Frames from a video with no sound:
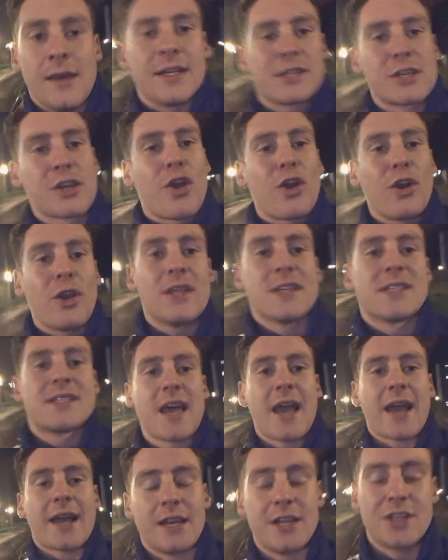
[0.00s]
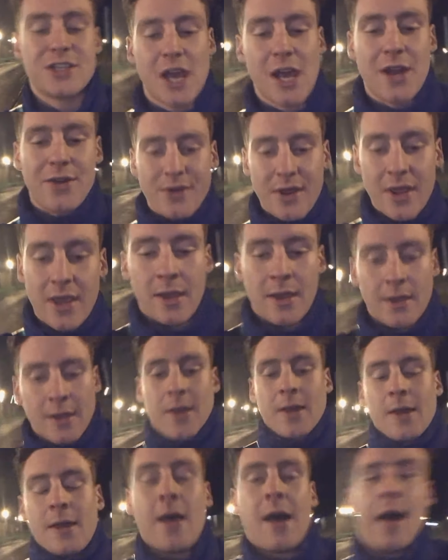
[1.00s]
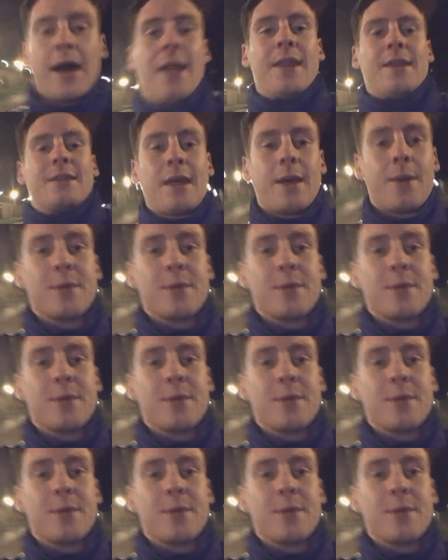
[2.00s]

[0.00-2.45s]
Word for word: It's currently the second of January, and